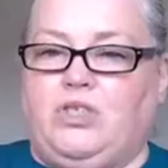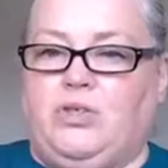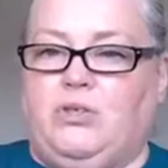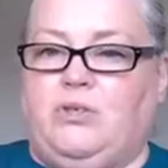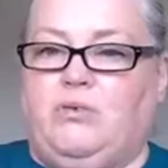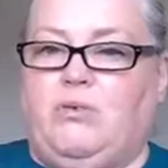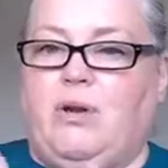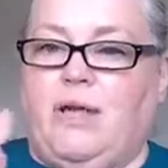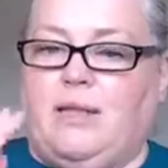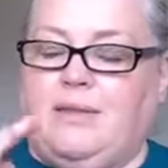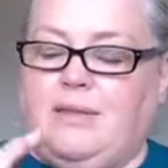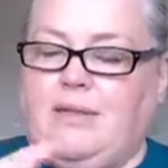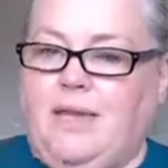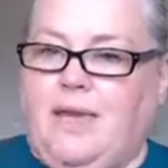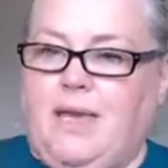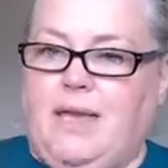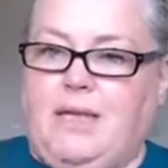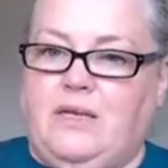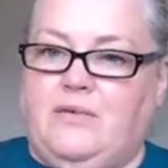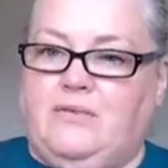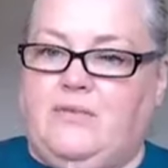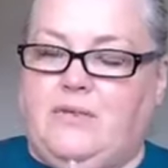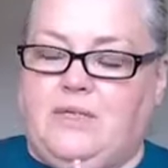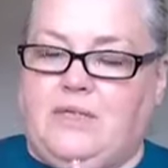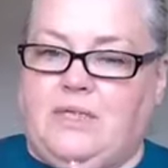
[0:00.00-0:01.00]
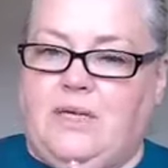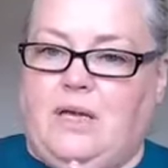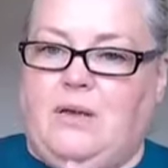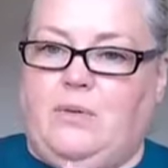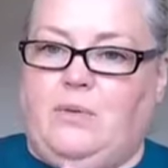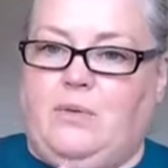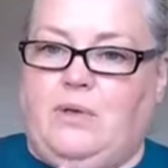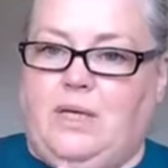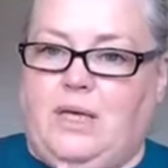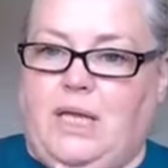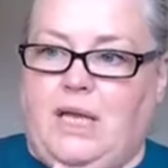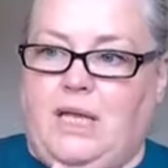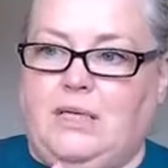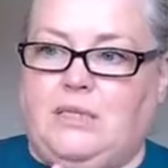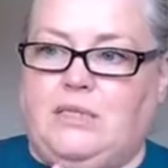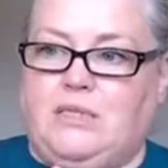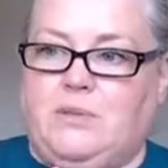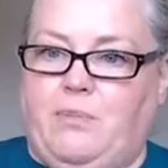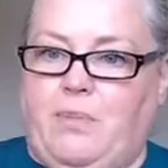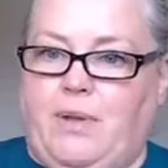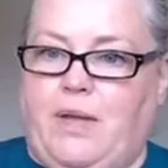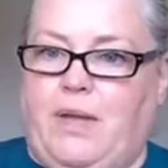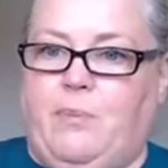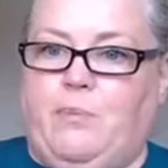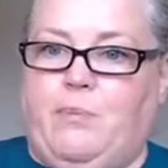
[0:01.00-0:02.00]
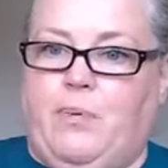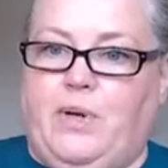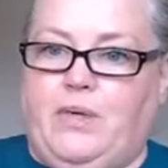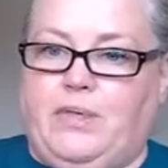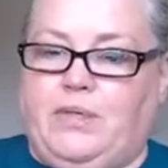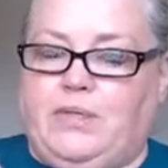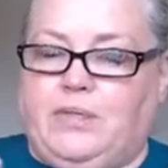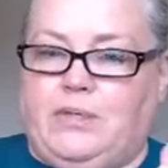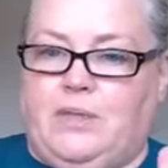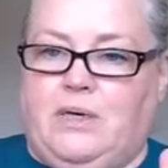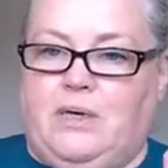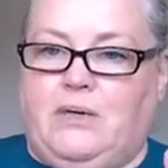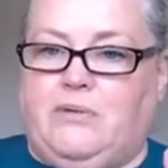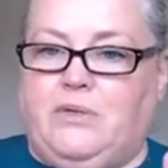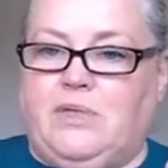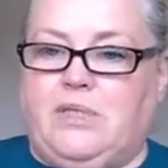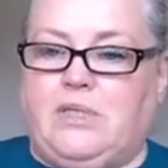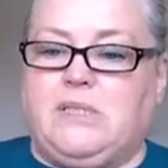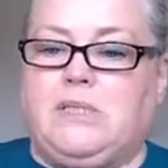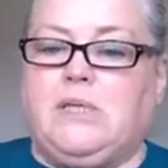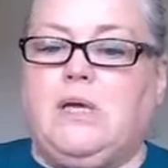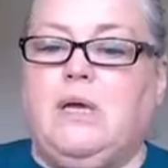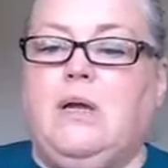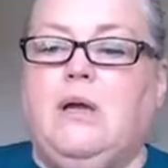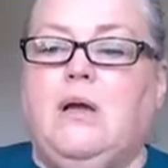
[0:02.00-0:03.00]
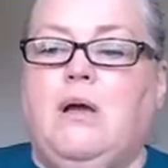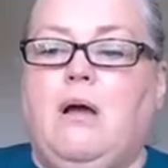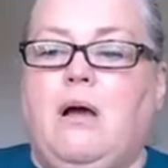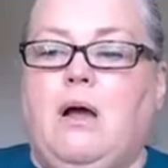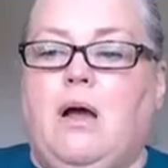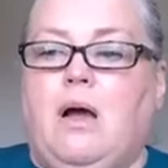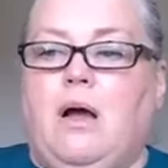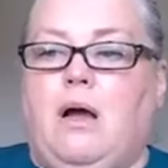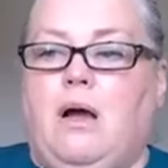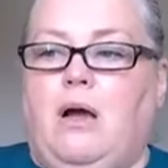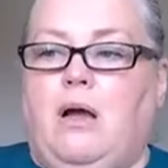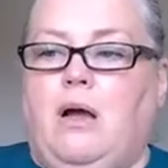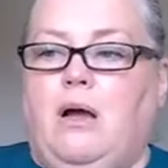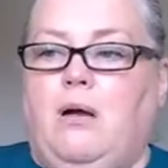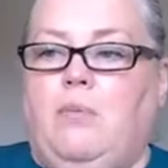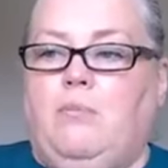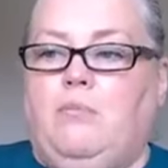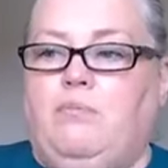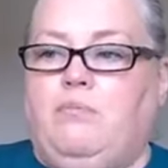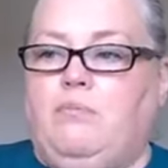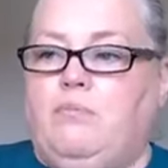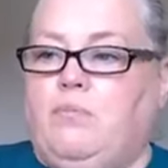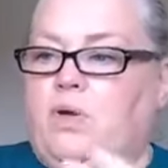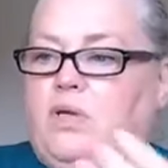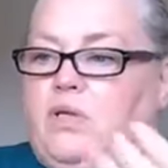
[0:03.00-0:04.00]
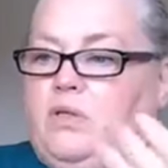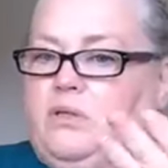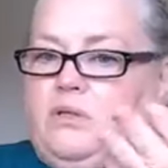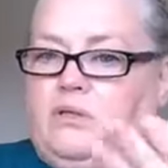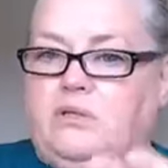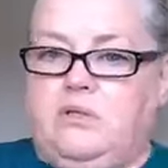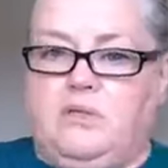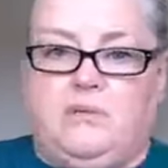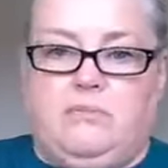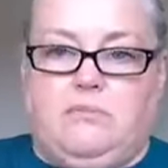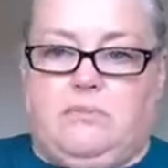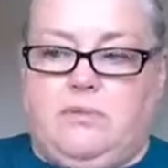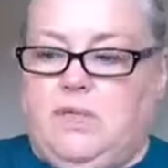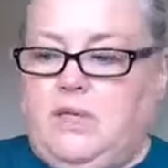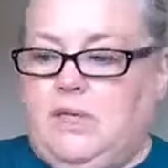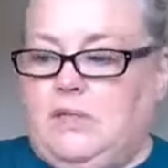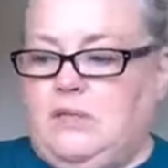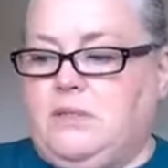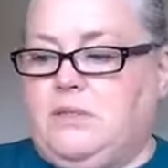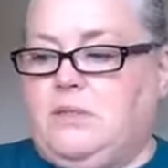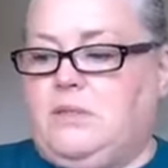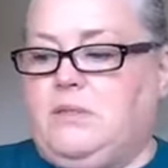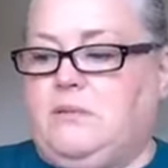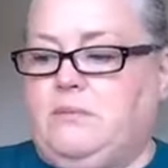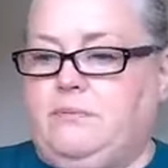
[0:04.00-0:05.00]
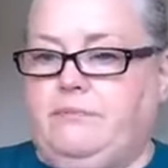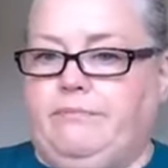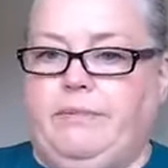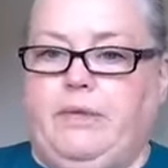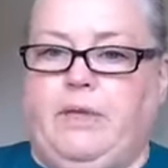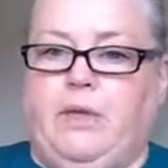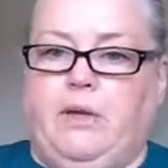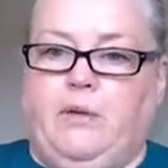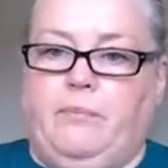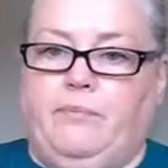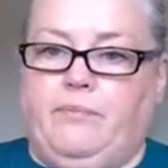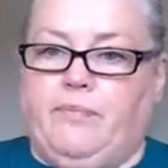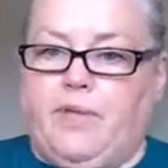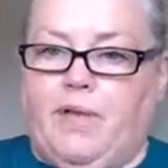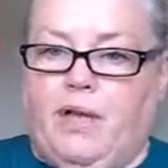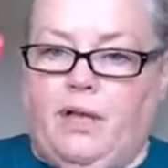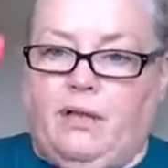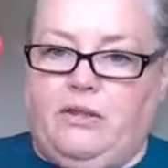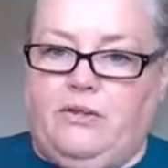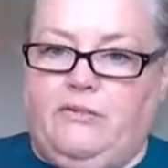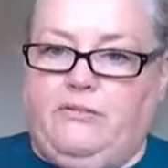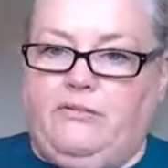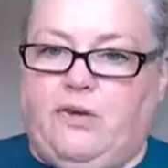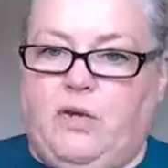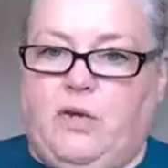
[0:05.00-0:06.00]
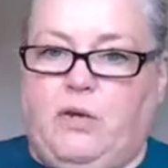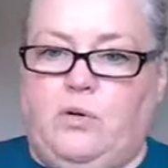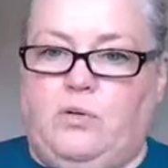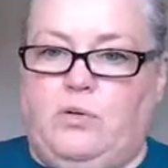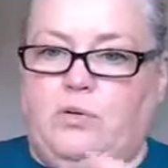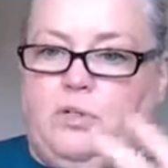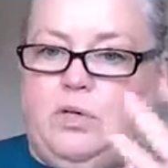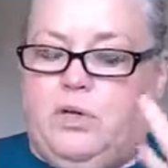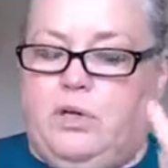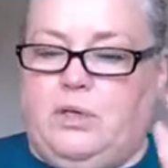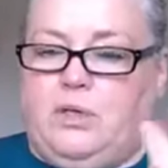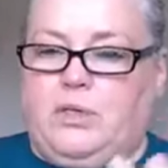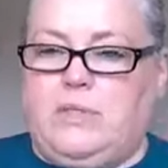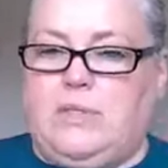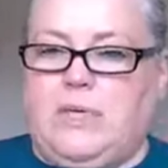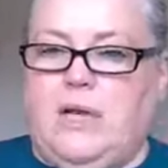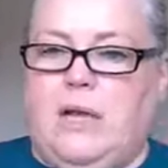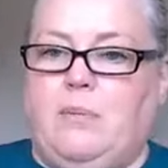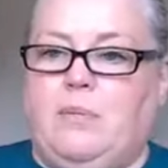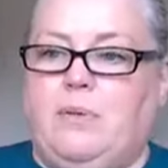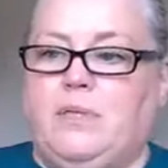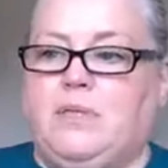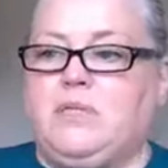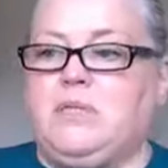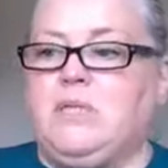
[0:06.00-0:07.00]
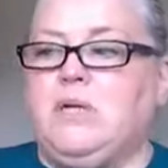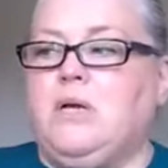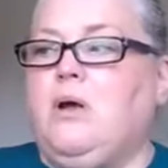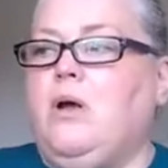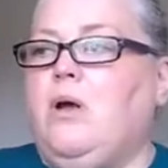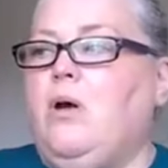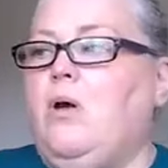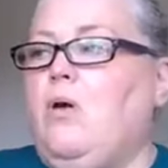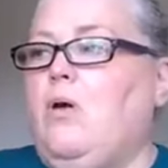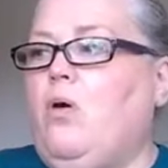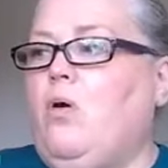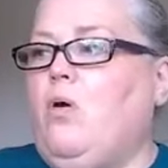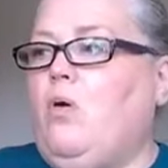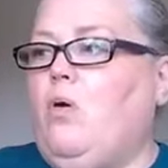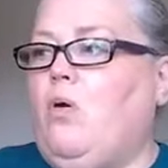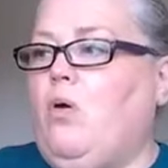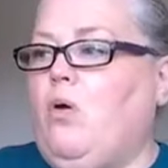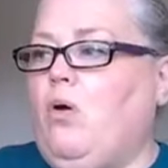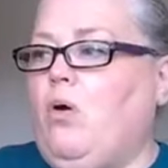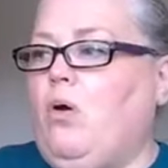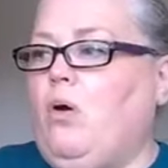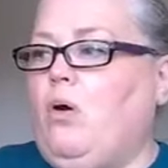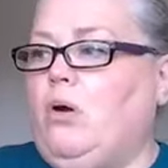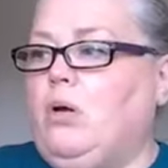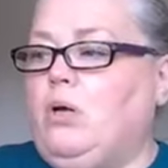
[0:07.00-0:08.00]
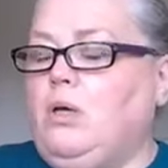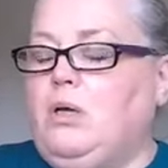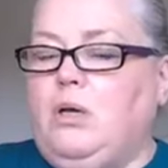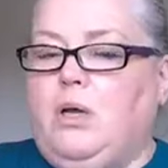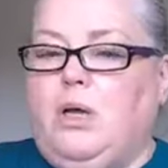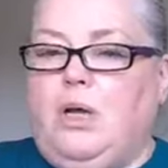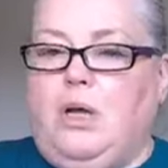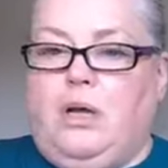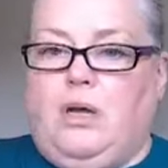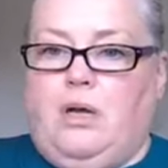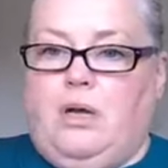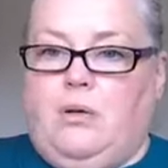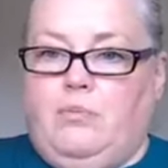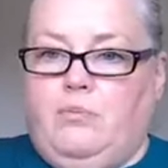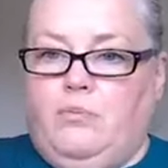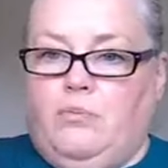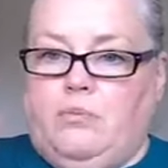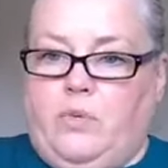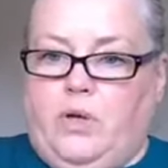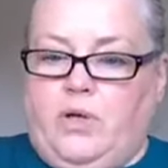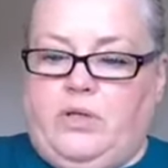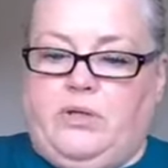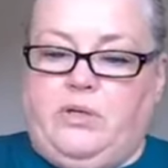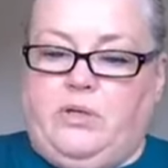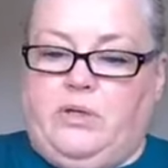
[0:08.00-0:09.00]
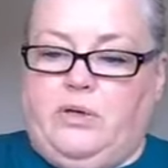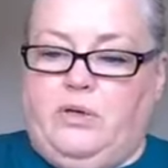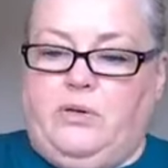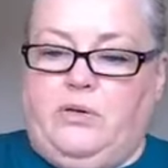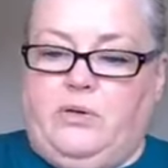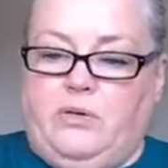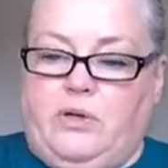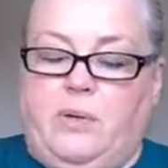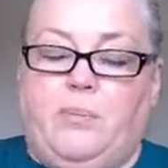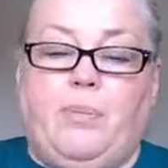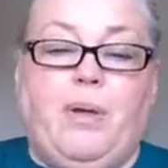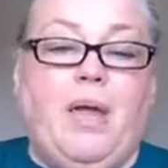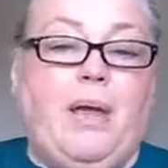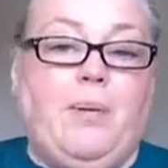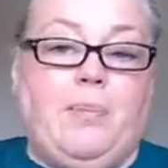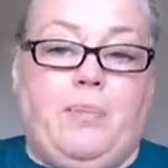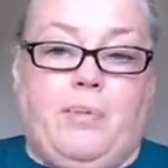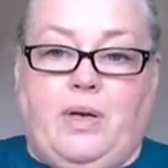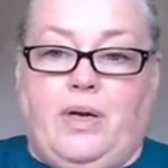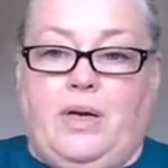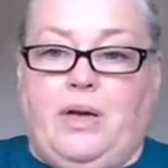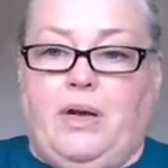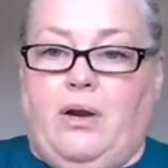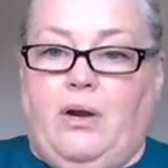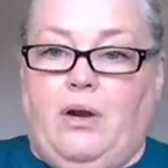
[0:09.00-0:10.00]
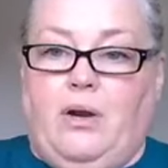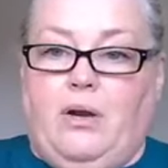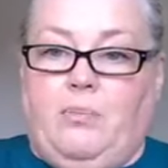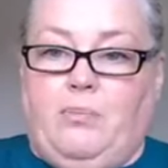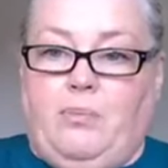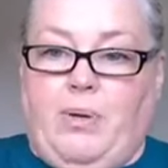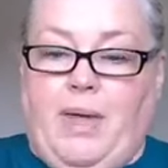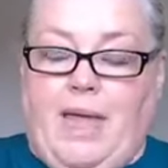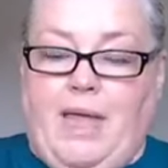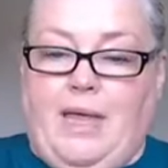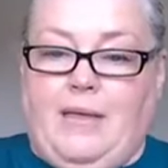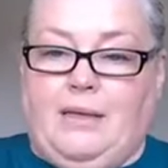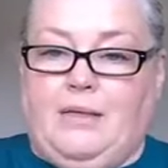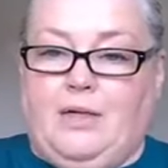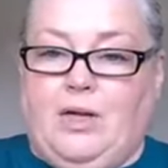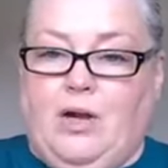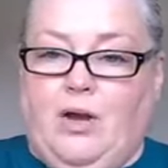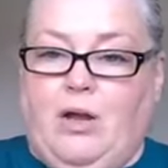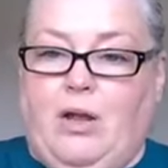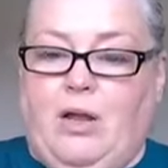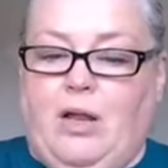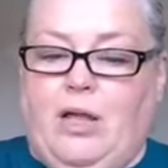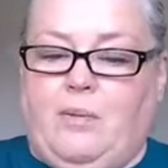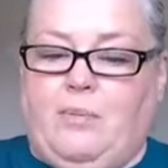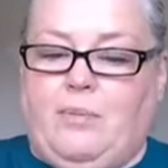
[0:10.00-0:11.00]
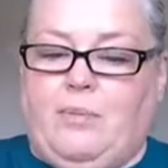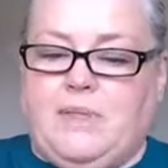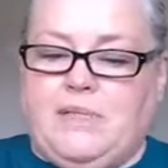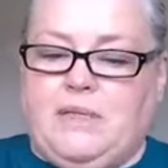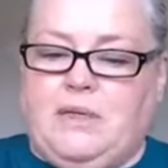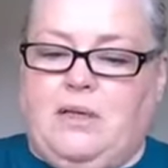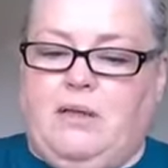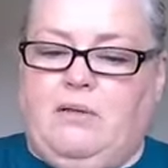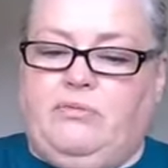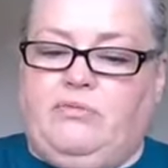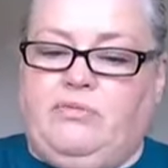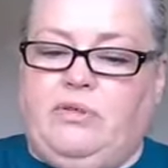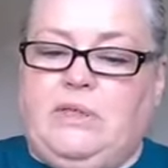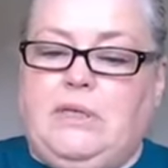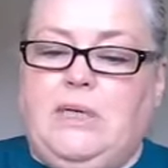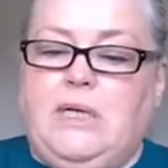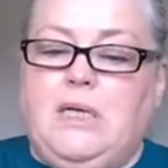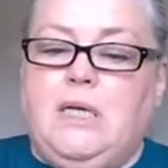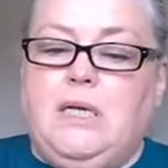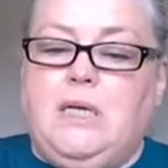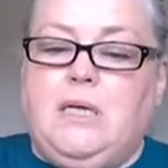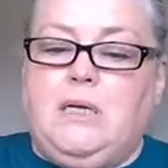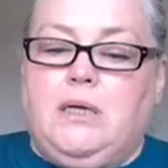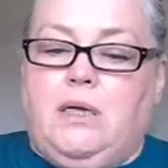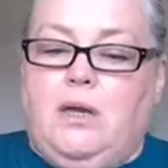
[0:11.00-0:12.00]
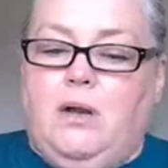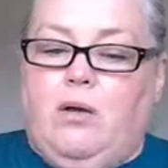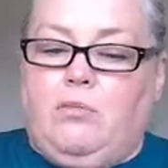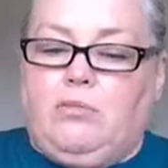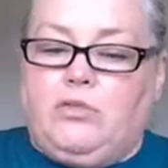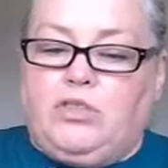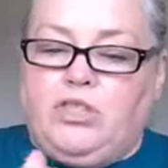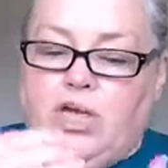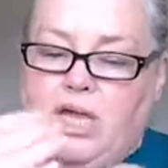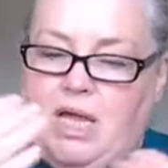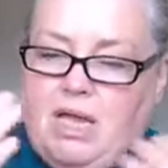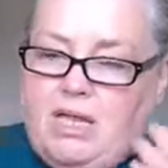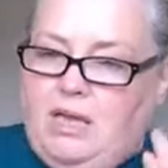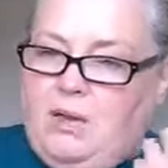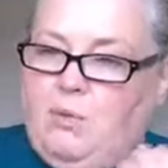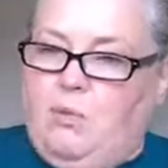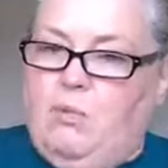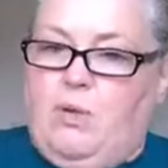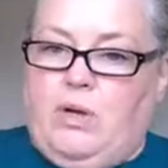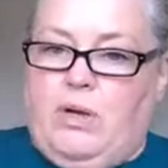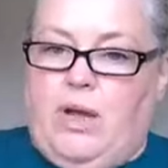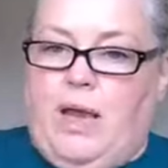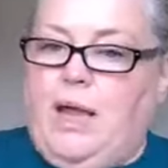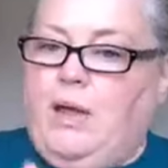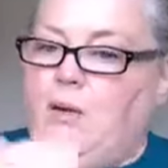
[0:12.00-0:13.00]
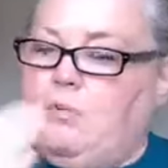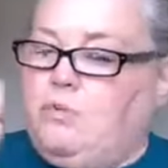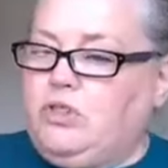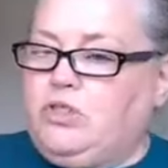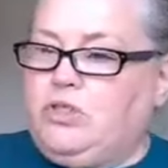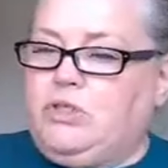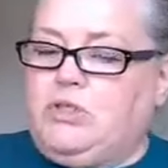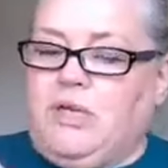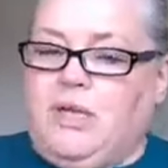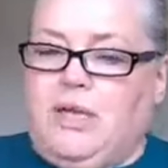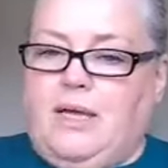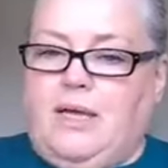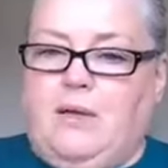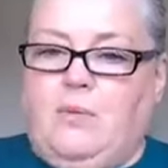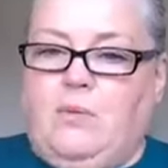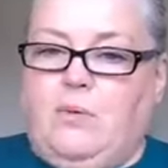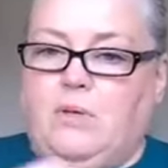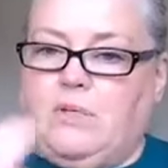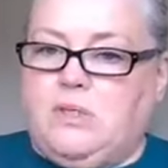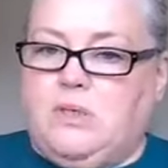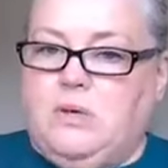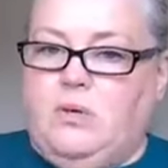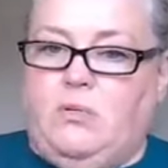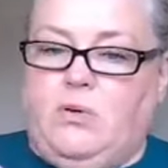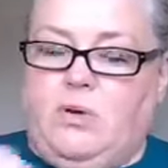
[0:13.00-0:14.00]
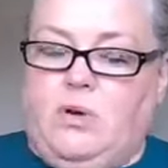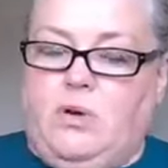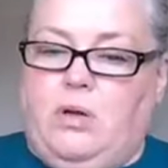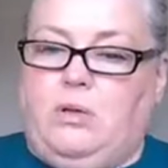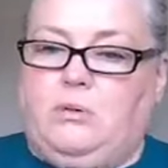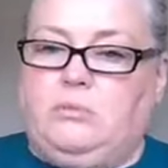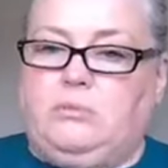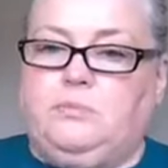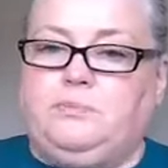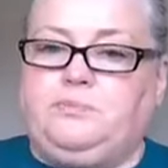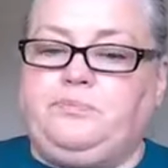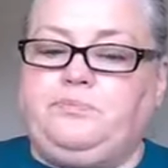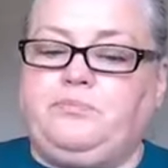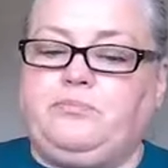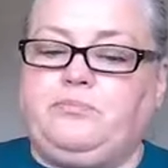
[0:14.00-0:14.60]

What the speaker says: other at the end of a day. When you get into bed, bring the diaries, whether it's on the phone, on a tablet, or whether you're a paper and a pen girl like myself. Check in on how was your day, what's going on,